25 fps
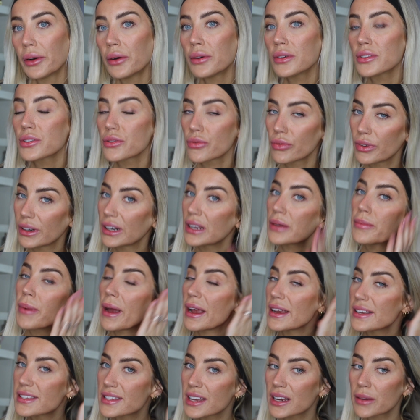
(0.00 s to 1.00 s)
No, it's really
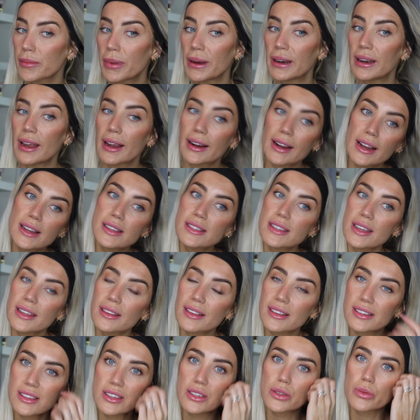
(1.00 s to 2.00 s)
basic, but like I said,
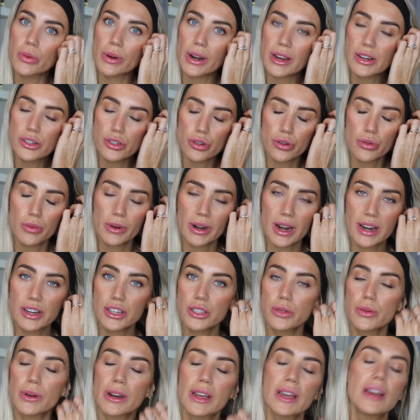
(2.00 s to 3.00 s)
this is what I do when I
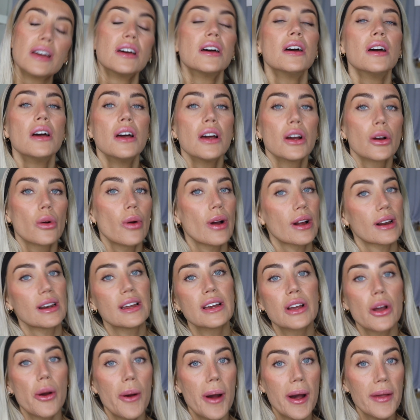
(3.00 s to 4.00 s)
just want to quickly
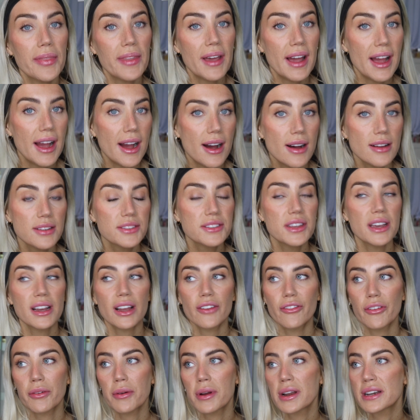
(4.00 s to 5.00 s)
go out the house, like
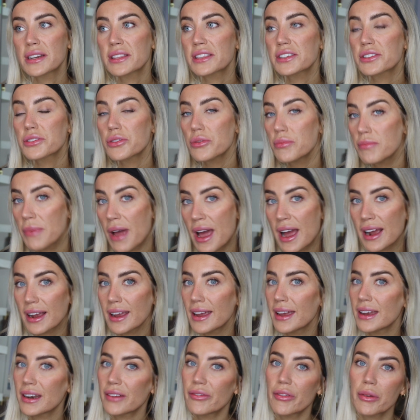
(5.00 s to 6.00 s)
if I'm going to the
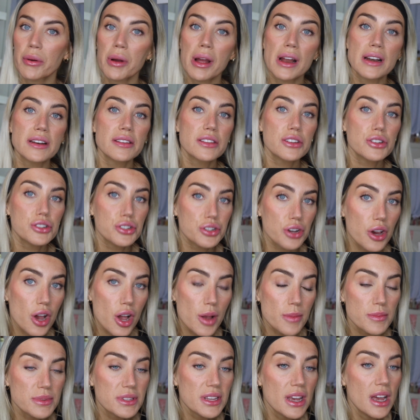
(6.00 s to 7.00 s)
supermarket, if I'm going to the
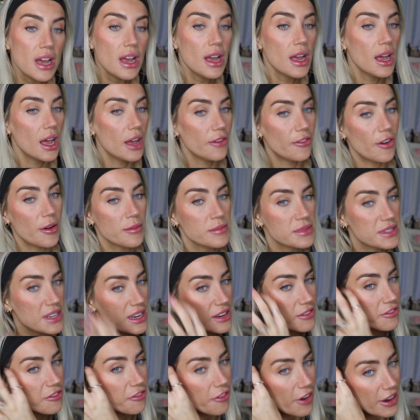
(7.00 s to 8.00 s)
shops, if I'm
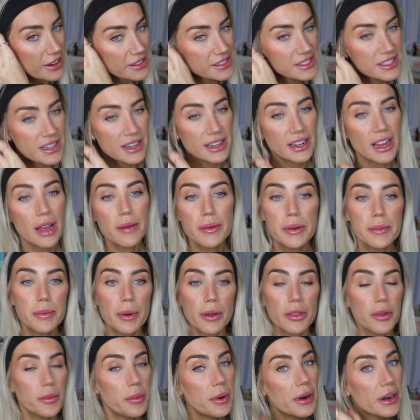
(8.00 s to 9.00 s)
seeing friends and I can't be
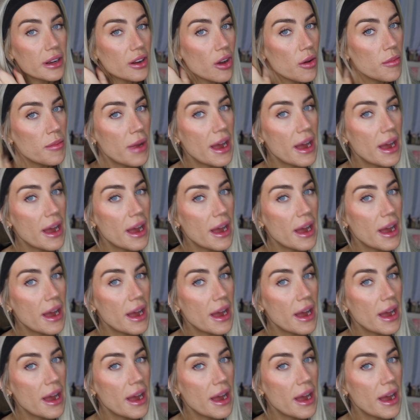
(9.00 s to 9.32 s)
bothered putting on